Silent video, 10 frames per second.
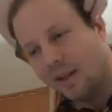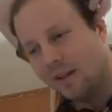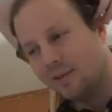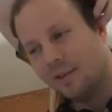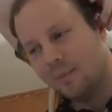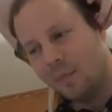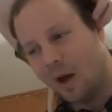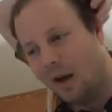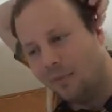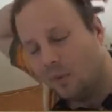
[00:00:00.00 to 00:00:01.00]
is
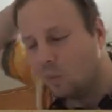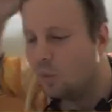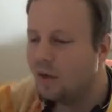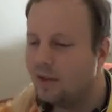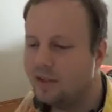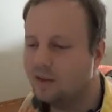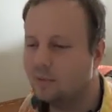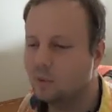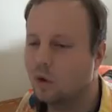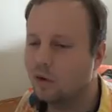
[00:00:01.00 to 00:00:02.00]
When I think
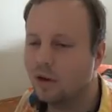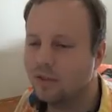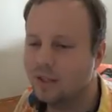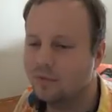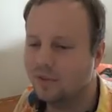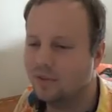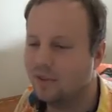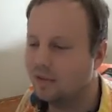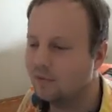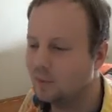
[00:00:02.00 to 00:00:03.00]
of a rogue, I think of a
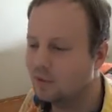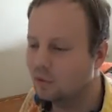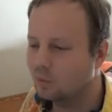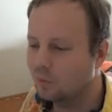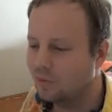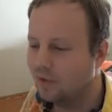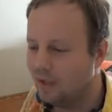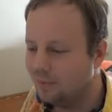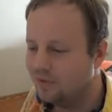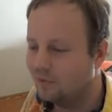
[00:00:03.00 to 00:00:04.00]
thief, because a
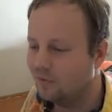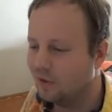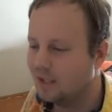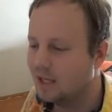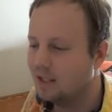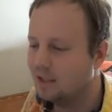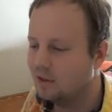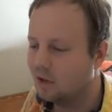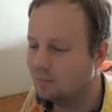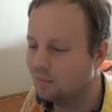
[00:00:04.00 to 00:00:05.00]
thief is a very
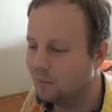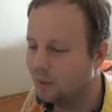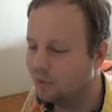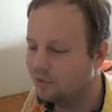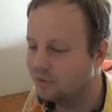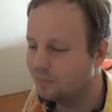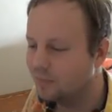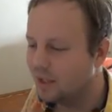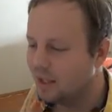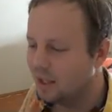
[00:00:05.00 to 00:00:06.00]
cunning type of person.
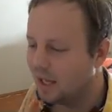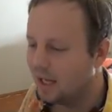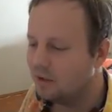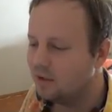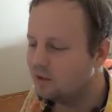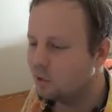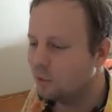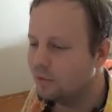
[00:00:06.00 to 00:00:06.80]
And it's